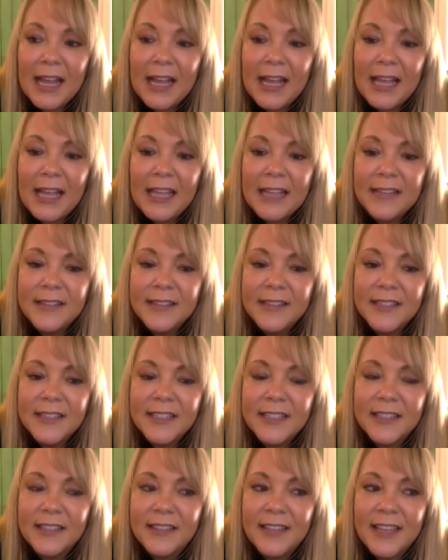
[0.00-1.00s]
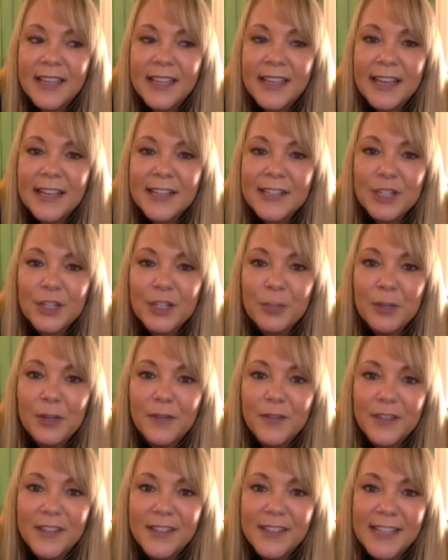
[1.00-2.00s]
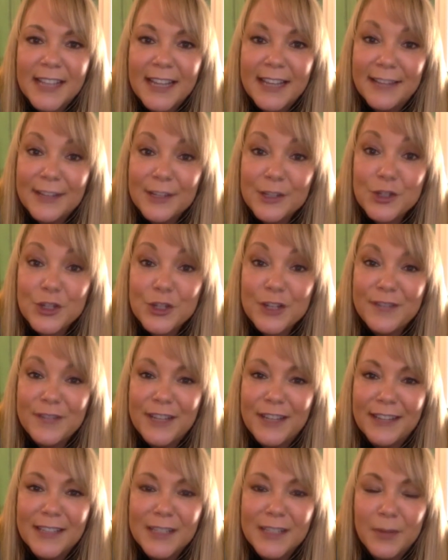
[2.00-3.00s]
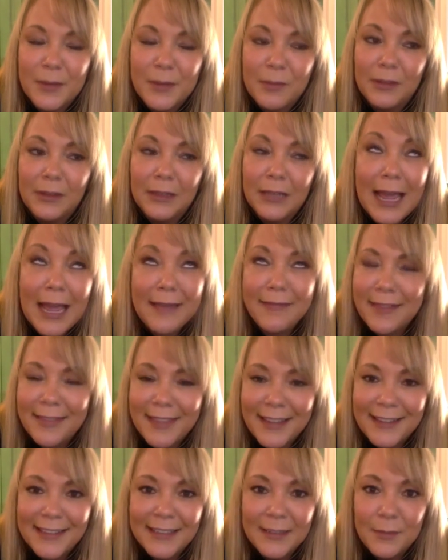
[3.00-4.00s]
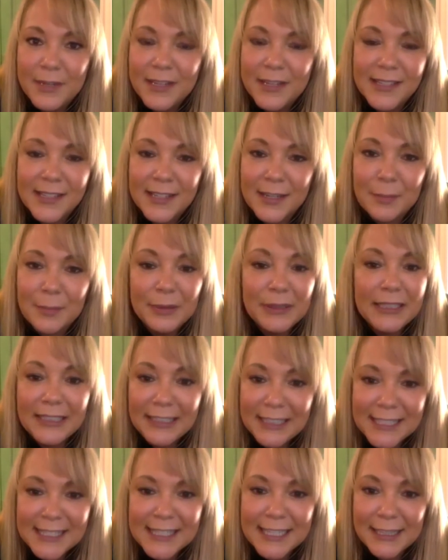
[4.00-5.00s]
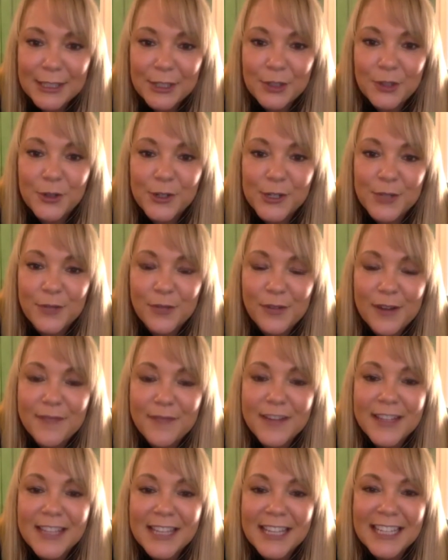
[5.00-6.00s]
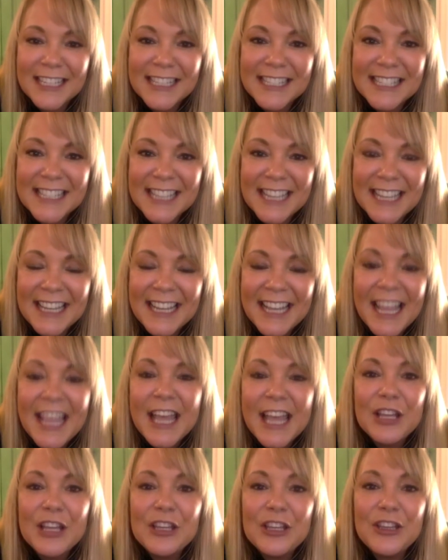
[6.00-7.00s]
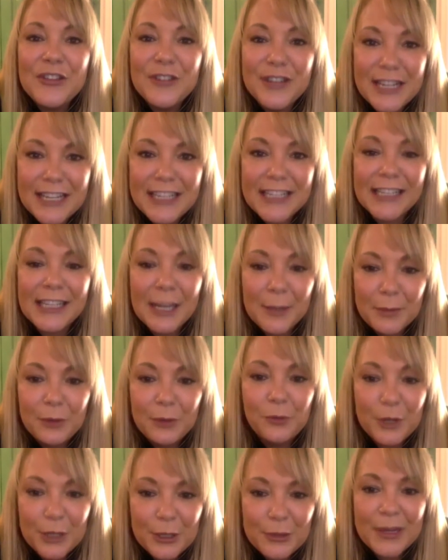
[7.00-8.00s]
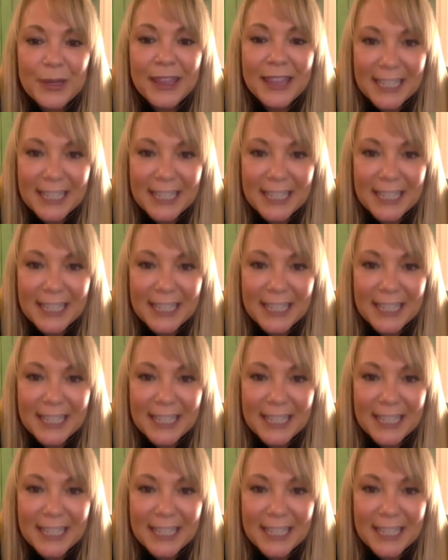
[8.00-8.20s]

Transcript: And they kind of took me over to the side. They should have done this, but I'm glad that they did because it completely set the course for everything and said, you need to come and